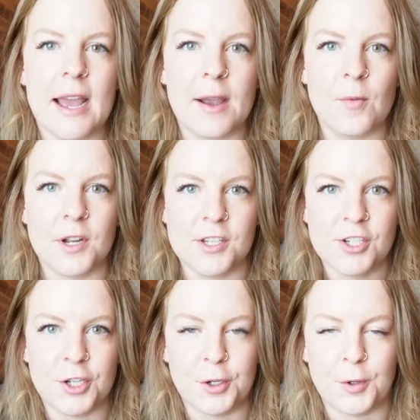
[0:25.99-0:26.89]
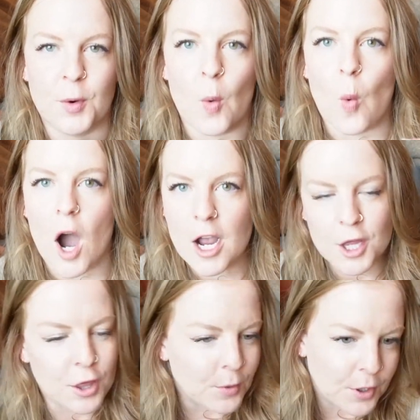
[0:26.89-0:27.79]
I want to walk
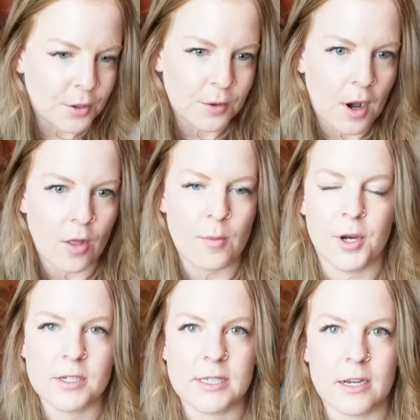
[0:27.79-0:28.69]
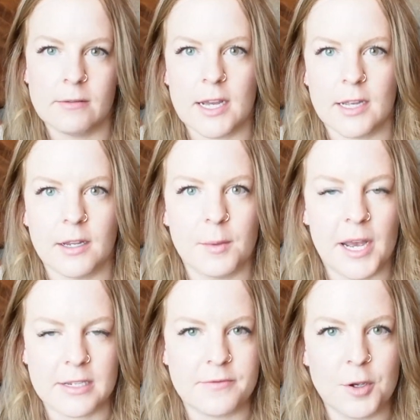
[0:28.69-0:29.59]
through all the books that I read the
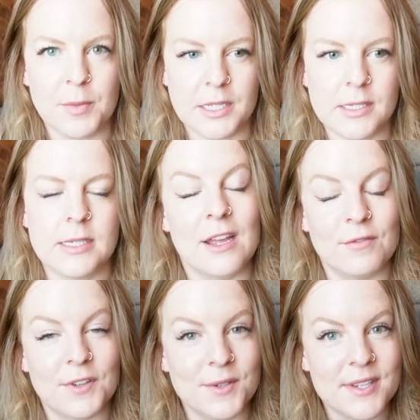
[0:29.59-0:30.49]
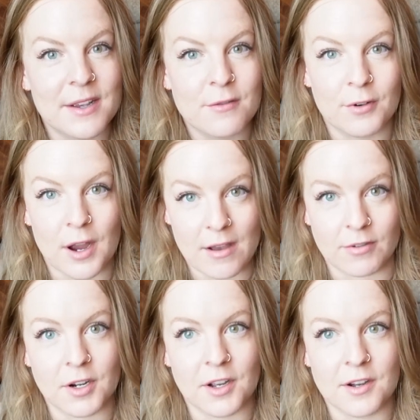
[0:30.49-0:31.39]
past few months. It feels like
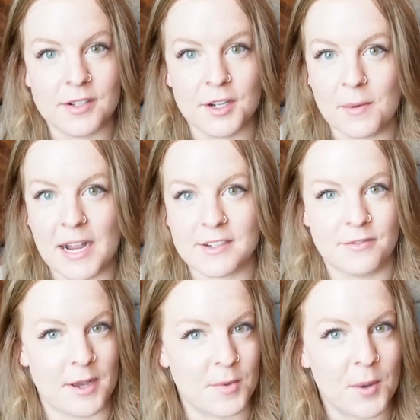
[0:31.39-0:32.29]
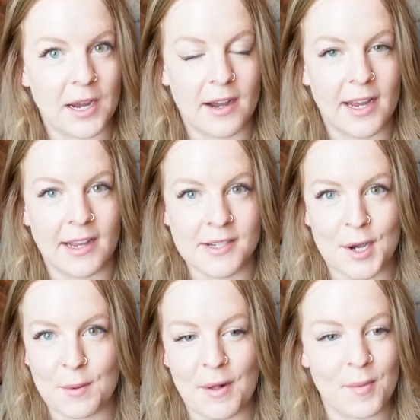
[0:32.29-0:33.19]
forever ago to go back to February and
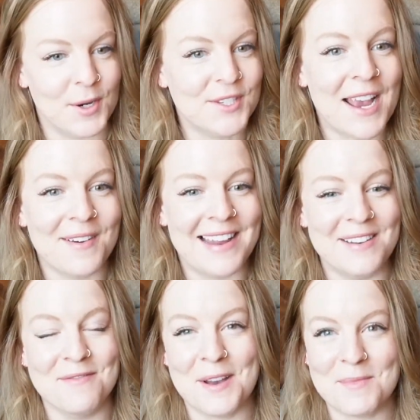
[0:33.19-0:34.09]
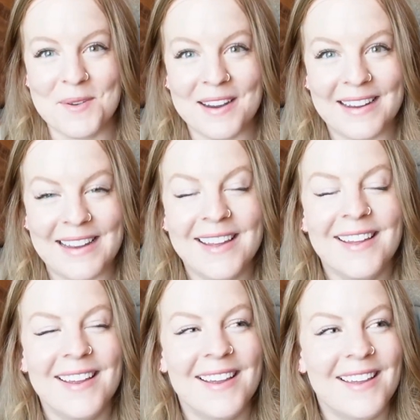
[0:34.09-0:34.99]
talk about the books I read in February.
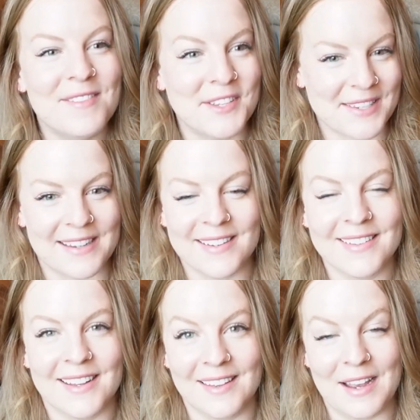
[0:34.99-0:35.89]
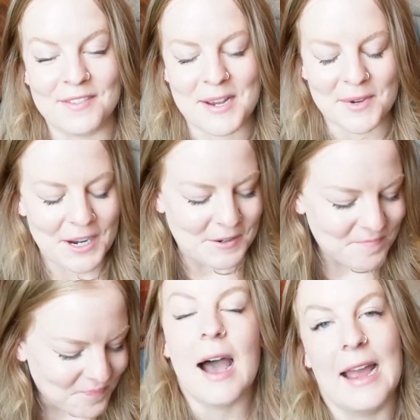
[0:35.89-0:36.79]
It feels like a lifetime ago.
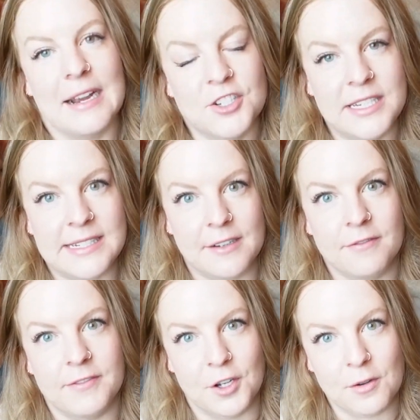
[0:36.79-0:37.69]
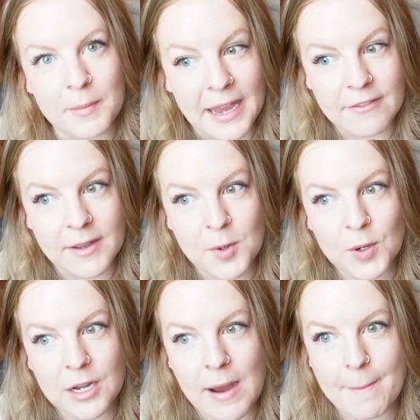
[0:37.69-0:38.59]
I actually did film a
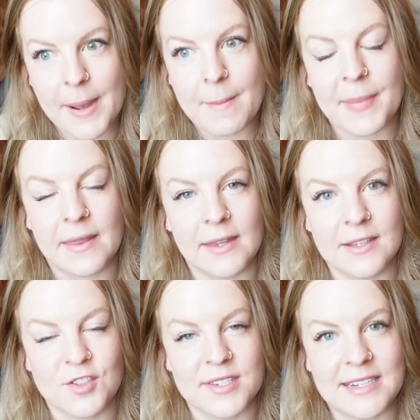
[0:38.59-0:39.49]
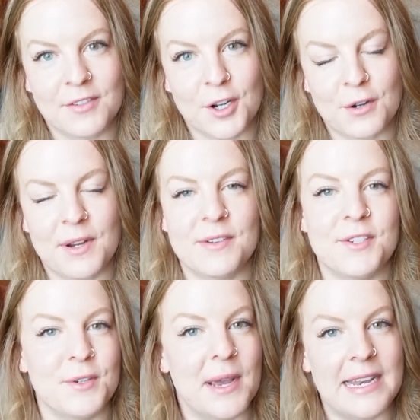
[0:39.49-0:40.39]
February wrap up and then just never got around
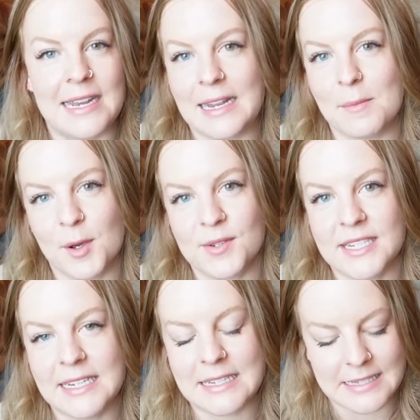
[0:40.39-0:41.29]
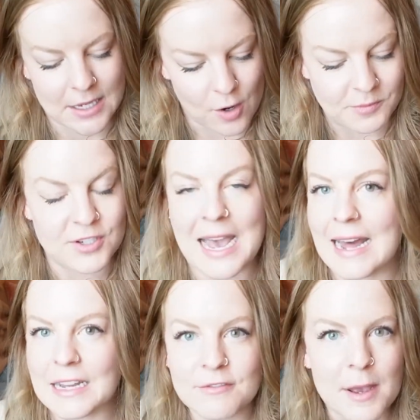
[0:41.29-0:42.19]
to editing and posting it. So I'm just
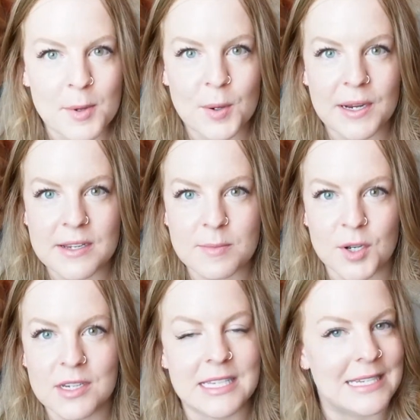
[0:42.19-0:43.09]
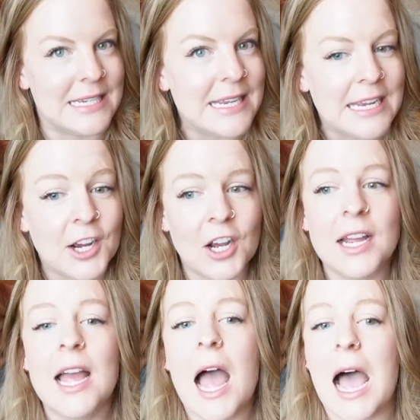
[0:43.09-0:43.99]
adding February's books into here.
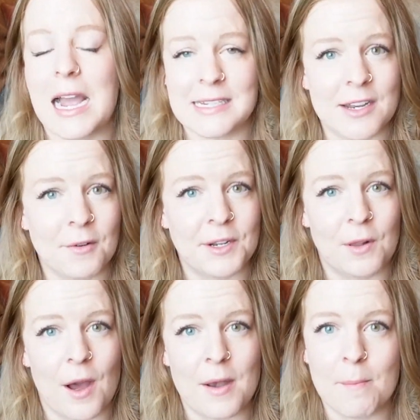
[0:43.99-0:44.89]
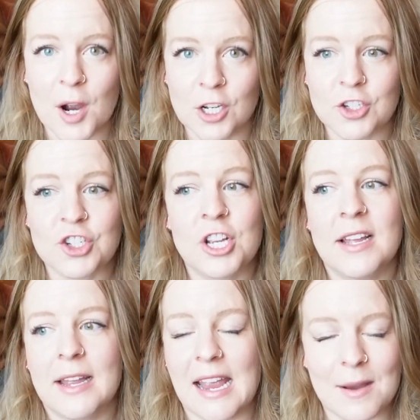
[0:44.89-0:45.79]
I did not read a lot in March.
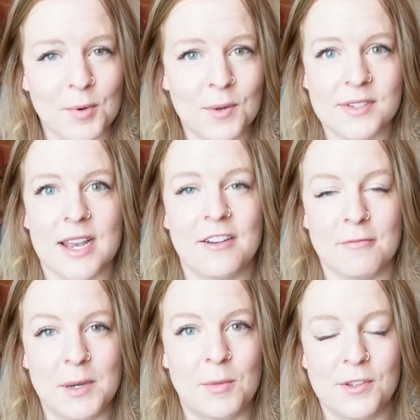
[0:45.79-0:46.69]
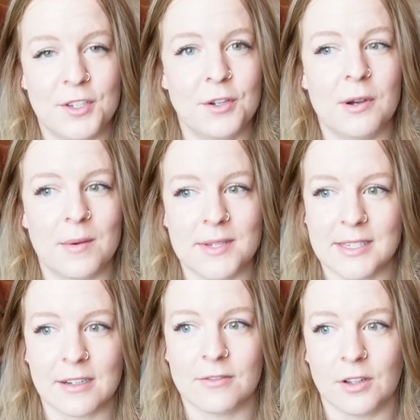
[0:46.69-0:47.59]
April was kind of minimal too. I was
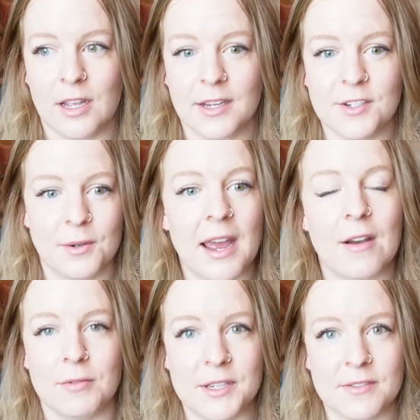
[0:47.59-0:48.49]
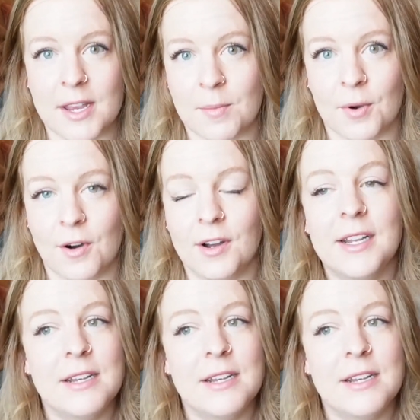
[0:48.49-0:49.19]
sick for like 2.5 weeks of April.